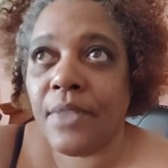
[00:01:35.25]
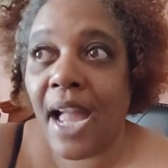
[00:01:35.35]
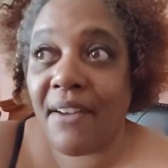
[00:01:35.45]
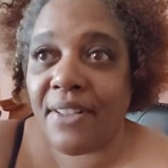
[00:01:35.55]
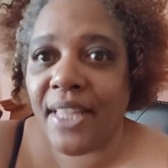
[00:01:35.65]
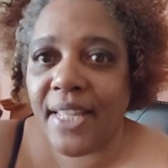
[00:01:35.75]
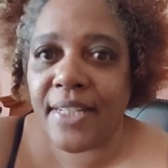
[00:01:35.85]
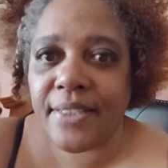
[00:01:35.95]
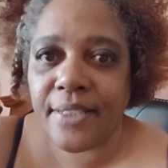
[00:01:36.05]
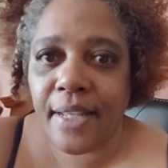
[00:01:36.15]
I
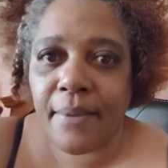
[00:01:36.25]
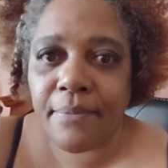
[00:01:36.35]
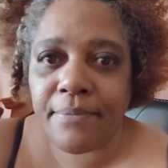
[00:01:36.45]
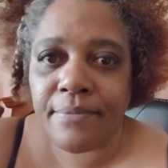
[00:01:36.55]
related to them.